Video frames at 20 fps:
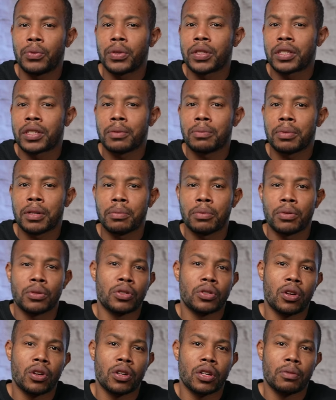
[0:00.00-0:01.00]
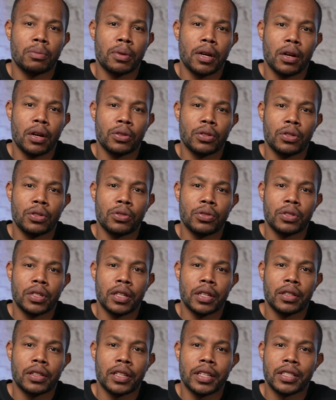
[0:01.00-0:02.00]
when some people talk about
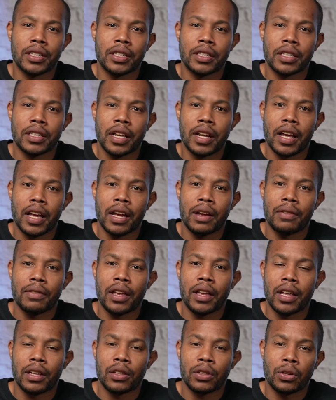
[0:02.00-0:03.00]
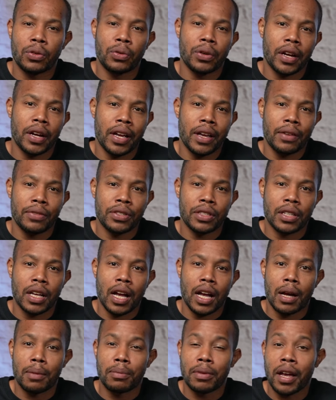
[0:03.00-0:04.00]
using lenses that have that lower
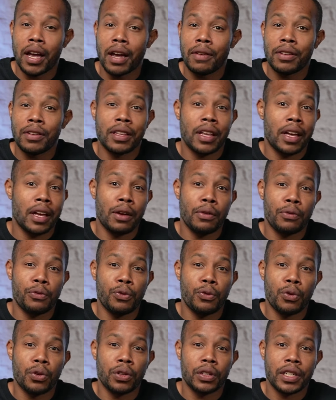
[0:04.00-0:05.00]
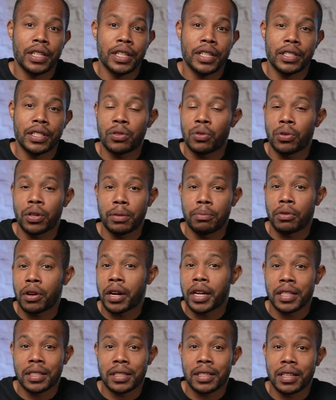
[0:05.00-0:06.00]
f-stop, having the F four lens on a
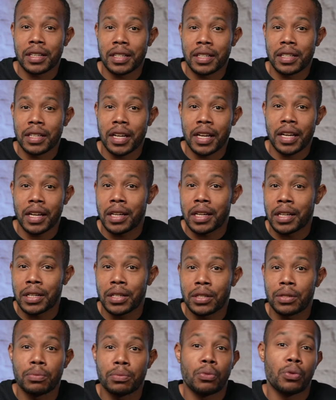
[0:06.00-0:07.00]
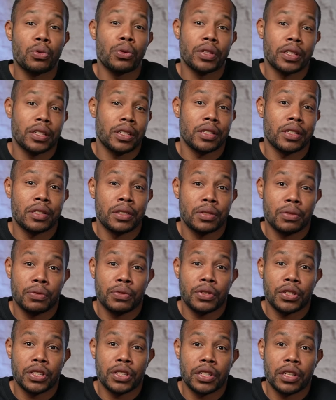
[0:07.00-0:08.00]
bright sunny day is more than
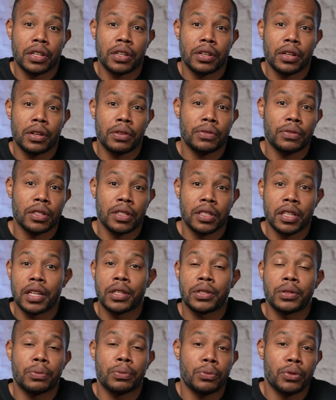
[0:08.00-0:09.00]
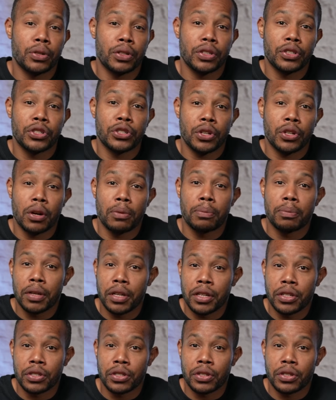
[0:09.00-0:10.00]
sufficient enough to take some really sharp
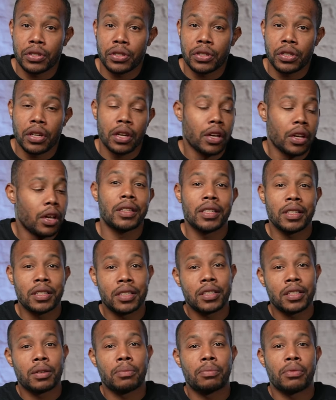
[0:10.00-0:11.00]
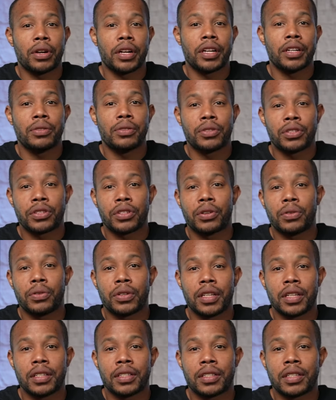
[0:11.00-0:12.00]
pictures. But this is the brand new
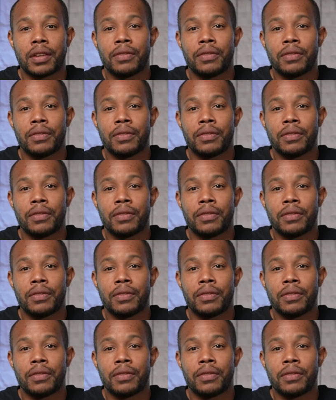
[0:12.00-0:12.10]
Sony